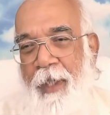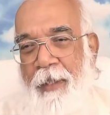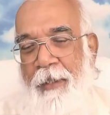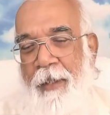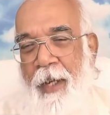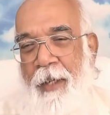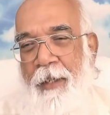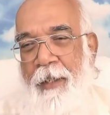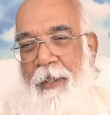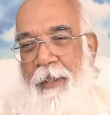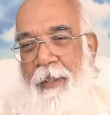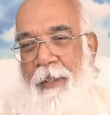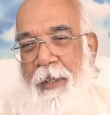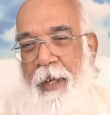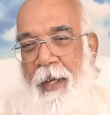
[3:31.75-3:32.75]
Anxiety
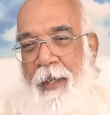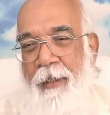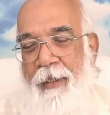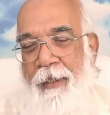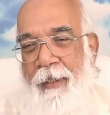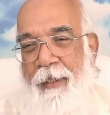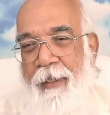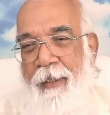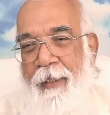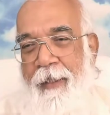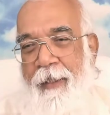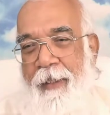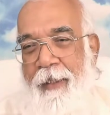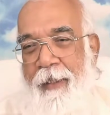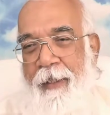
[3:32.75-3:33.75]
is desired,
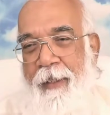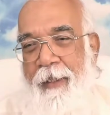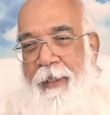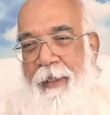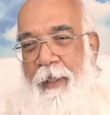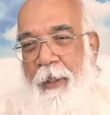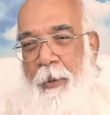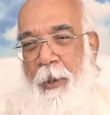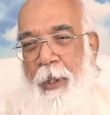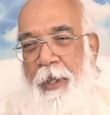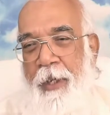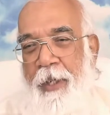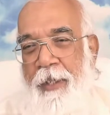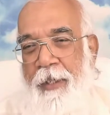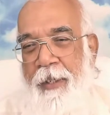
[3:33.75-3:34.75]

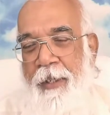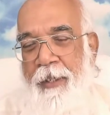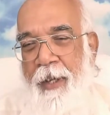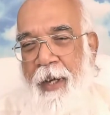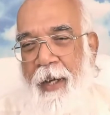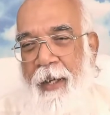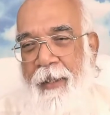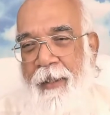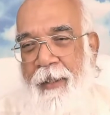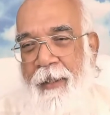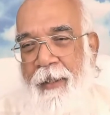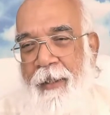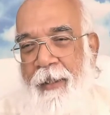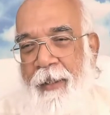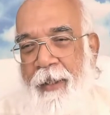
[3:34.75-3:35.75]
duality is desired,
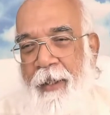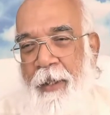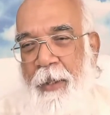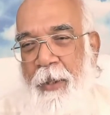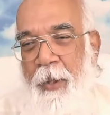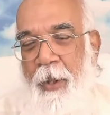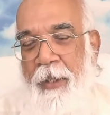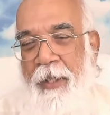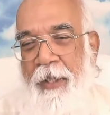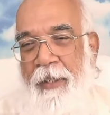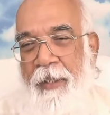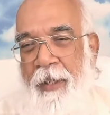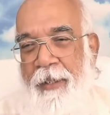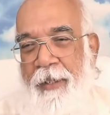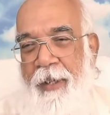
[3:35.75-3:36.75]
stress
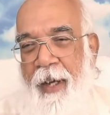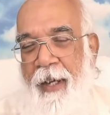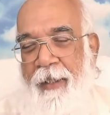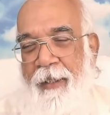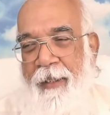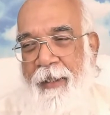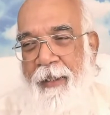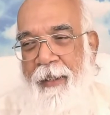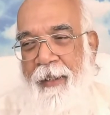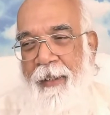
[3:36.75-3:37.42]
is desired.